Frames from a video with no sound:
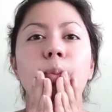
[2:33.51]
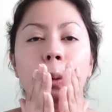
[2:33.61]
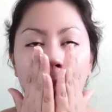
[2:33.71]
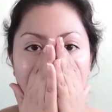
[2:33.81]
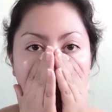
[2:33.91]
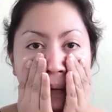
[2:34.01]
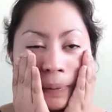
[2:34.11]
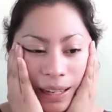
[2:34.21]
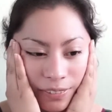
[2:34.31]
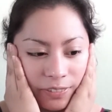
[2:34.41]
But right now
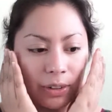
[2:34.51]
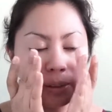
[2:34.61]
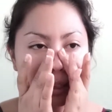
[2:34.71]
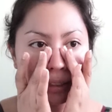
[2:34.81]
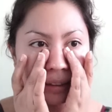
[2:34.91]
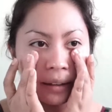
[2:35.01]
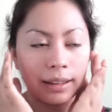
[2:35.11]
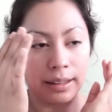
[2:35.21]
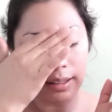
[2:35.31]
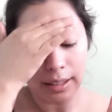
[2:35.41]
I feel like
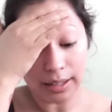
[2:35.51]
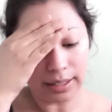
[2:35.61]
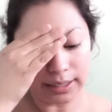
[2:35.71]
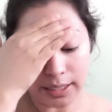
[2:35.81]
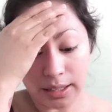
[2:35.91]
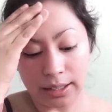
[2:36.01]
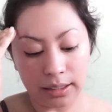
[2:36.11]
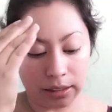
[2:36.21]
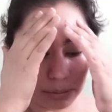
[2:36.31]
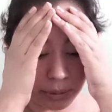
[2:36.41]
I cannot
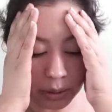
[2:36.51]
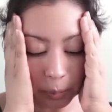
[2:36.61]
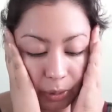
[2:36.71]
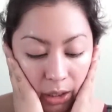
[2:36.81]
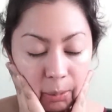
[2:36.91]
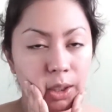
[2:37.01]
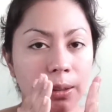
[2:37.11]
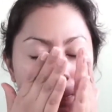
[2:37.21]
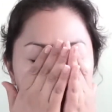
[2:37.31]
live without primer.